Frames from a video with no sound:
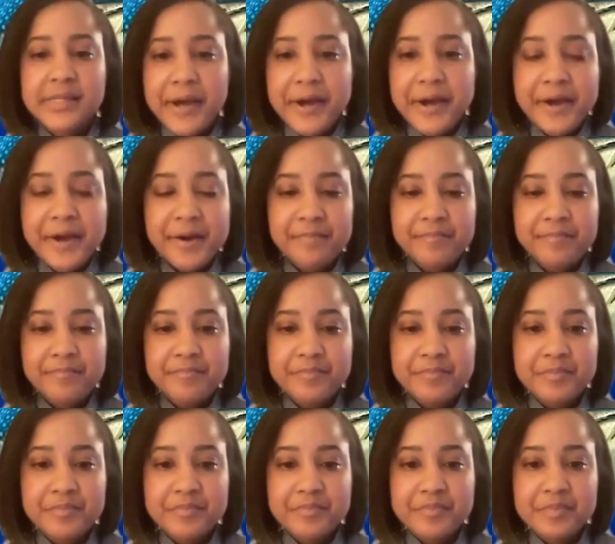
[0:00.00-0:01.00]
Um,
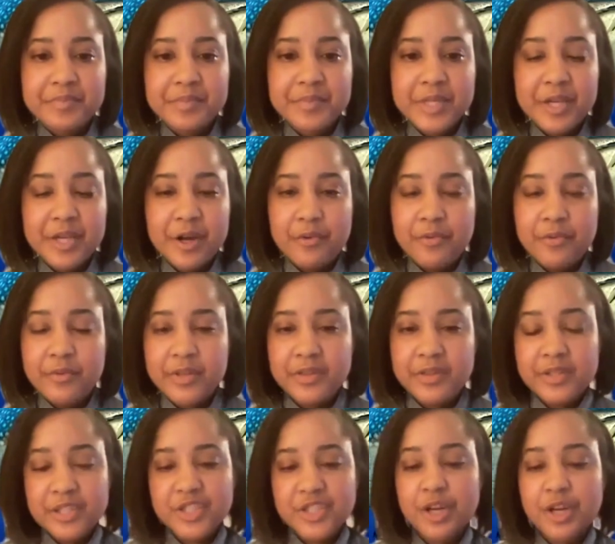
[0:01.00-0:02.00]
you know, with
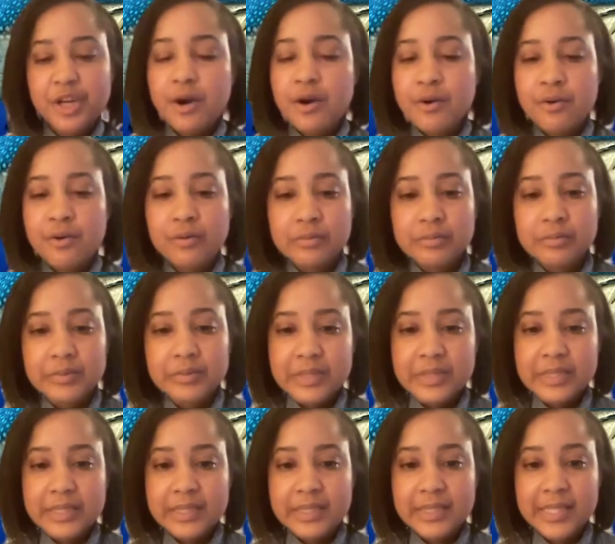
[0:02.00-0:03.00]
the show
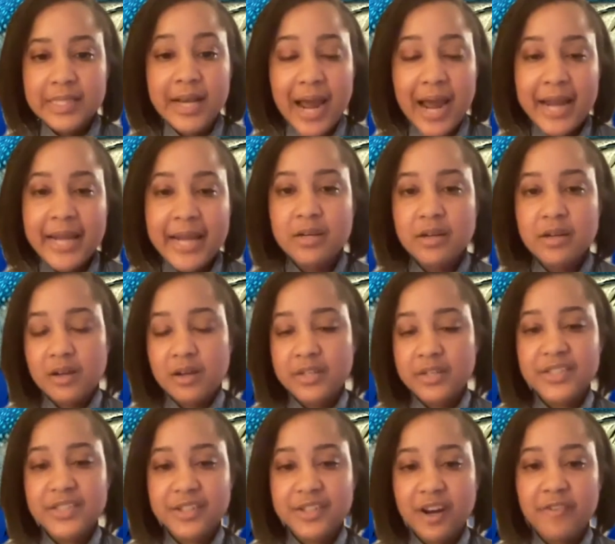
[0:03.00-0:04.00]
tonight on
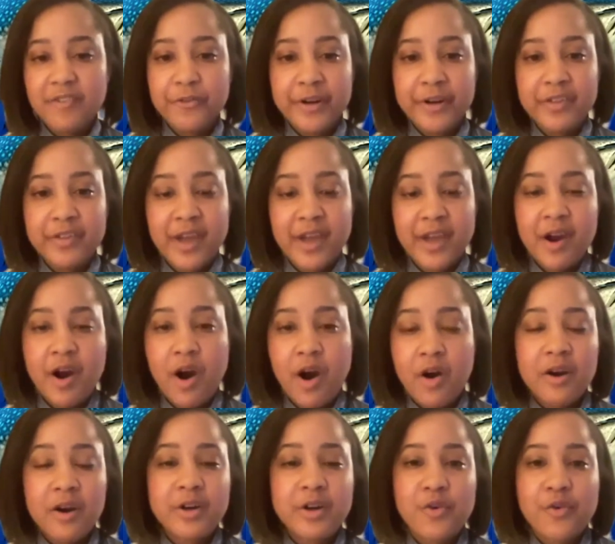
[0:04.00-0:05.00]
Discovery, they
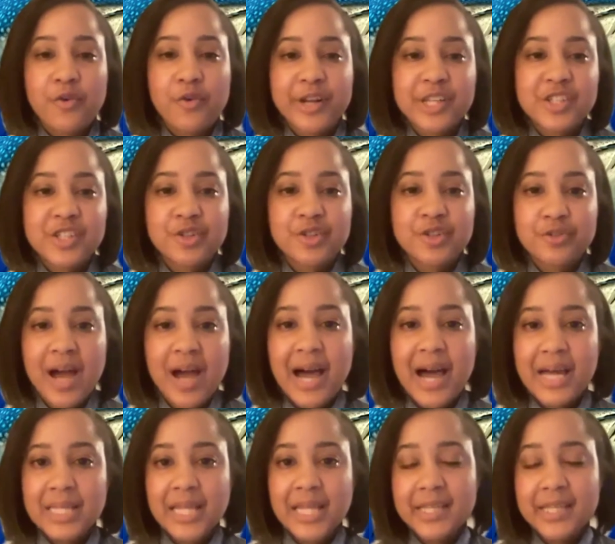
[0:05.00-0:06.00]
are going to
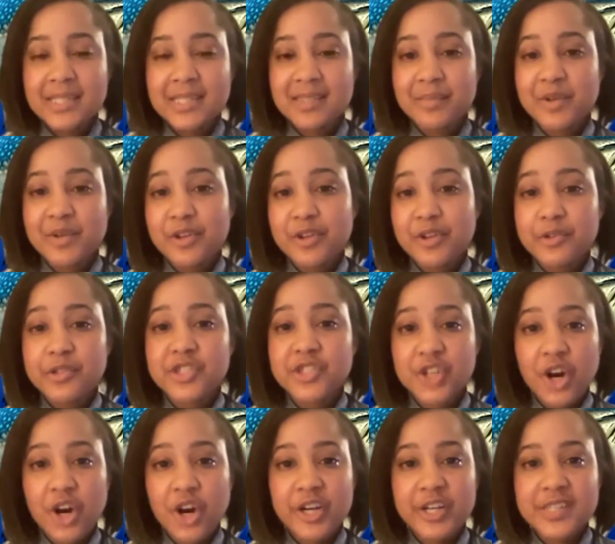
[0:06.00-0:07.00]
highlight some of those
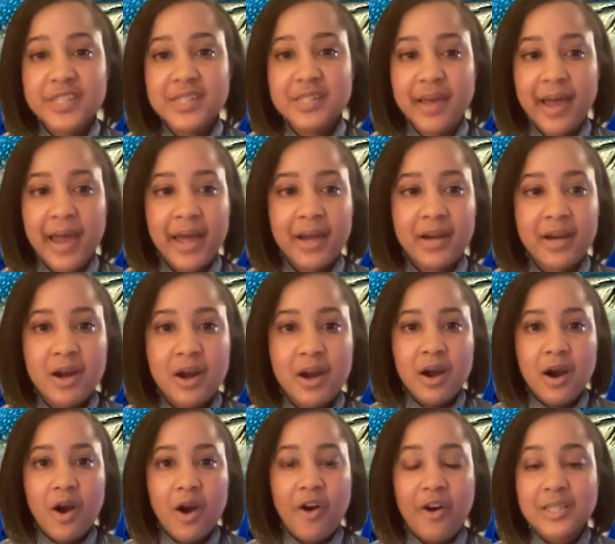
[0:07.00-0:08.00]
sharks that
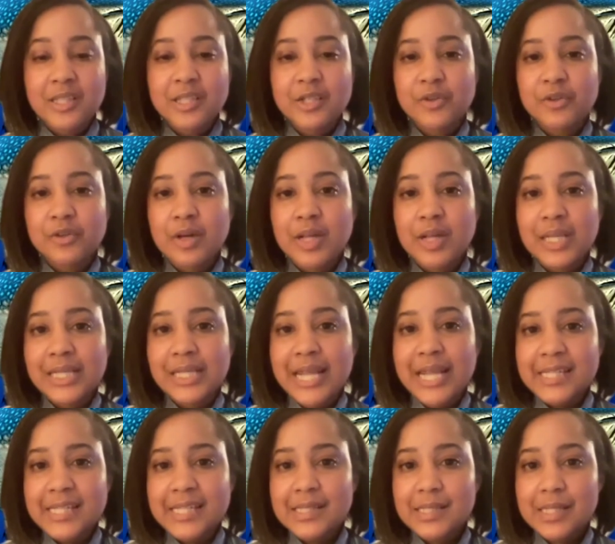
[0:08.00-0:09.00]
are a little
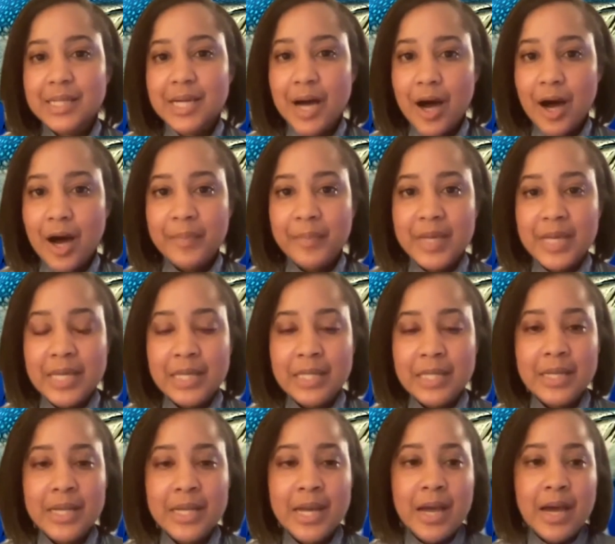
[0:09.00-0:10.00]
less
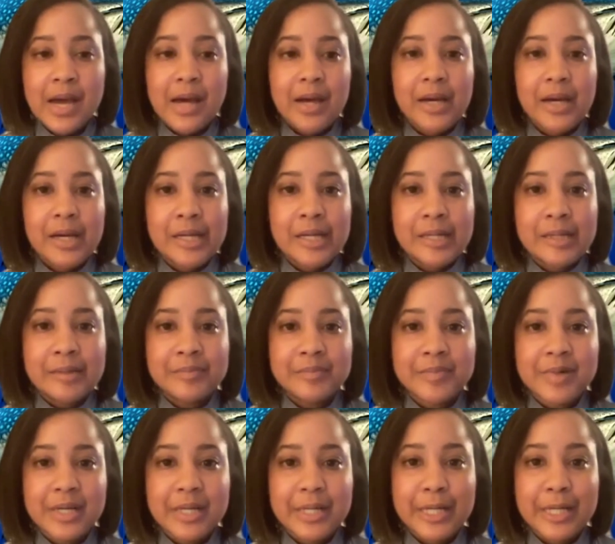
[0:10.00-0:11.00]
common um,
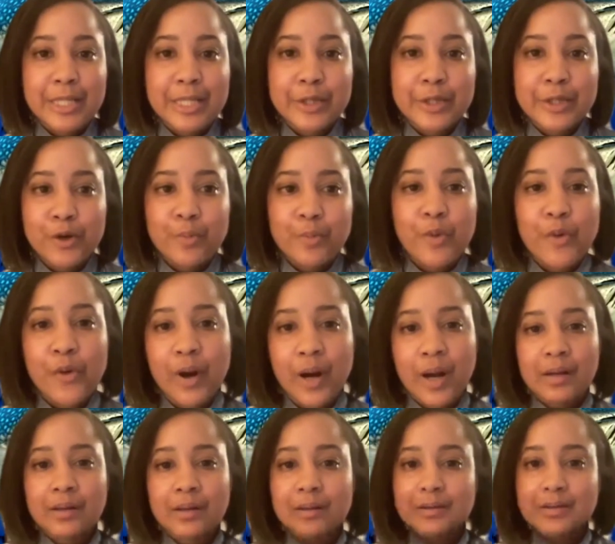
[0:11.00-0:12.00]
a little
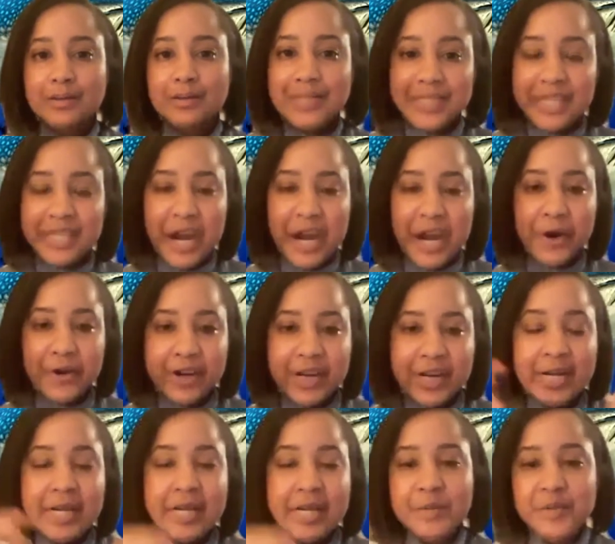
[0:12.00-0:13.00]
more
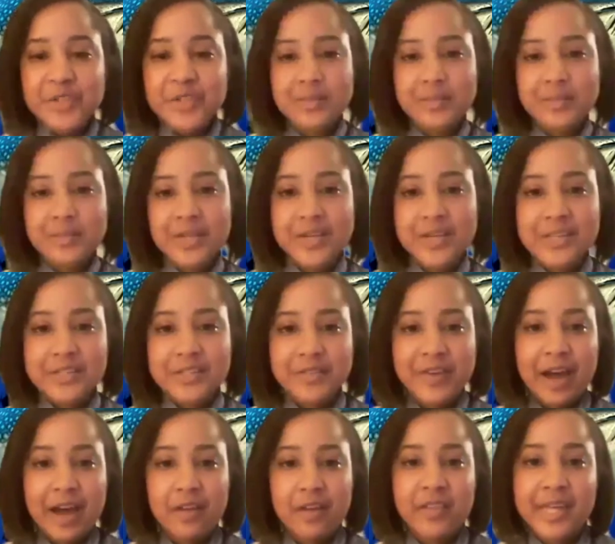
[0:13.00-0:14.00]
scary just because of
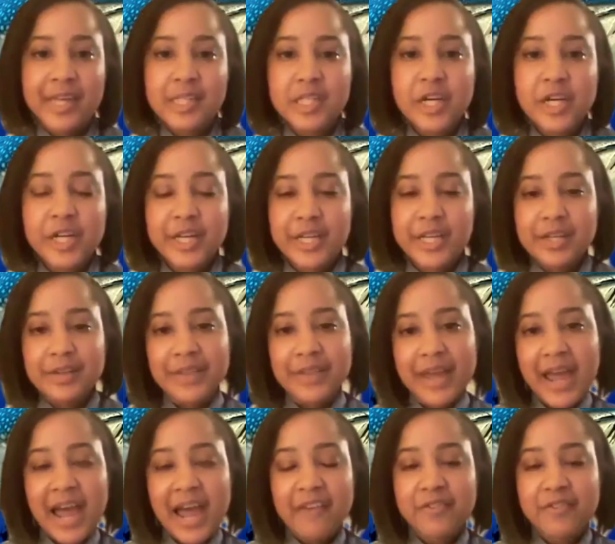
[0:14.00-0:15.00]
how they look and they
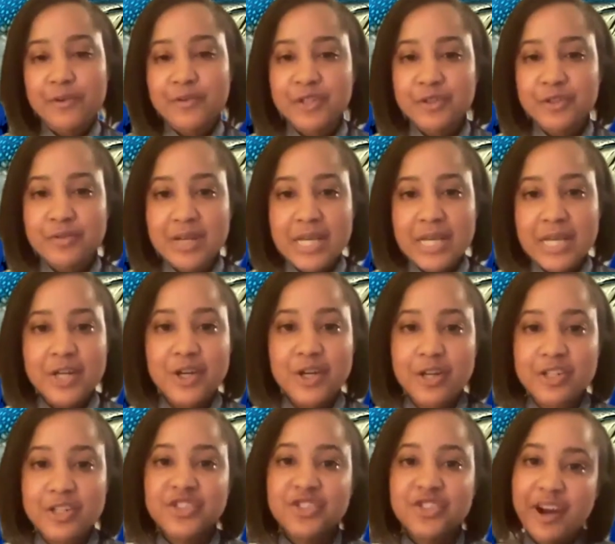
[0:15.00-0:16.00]
have those unique or
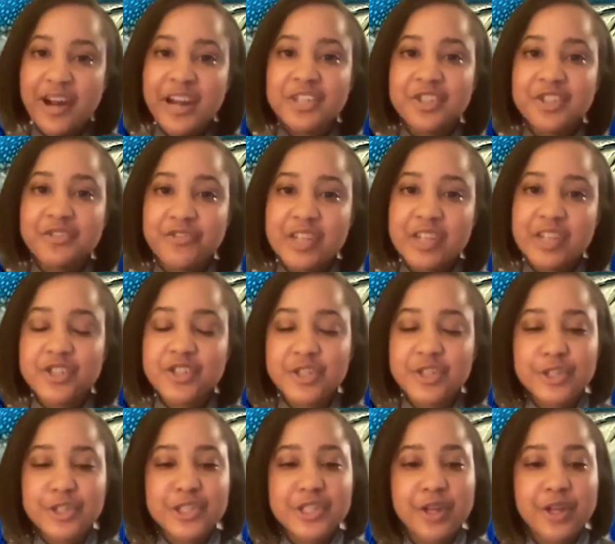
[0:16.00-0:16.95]
strange features.